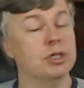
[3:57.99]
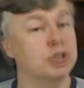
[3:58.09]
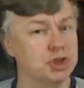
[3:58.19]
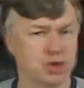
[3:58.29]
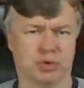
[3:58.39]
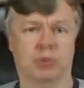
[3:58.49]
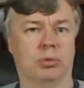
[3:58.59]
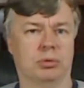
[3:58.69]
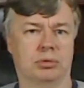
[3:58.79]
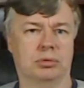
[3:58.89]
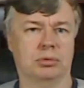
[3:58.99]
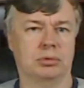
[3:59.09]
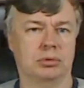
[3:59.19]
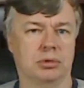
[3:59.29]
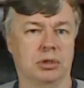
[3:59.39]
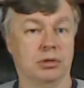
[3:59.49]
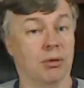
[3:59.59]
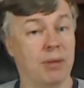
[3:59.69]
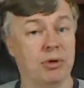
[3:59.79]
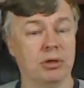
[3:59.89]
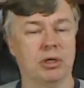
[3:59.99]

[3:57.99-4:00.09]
is true. Remember,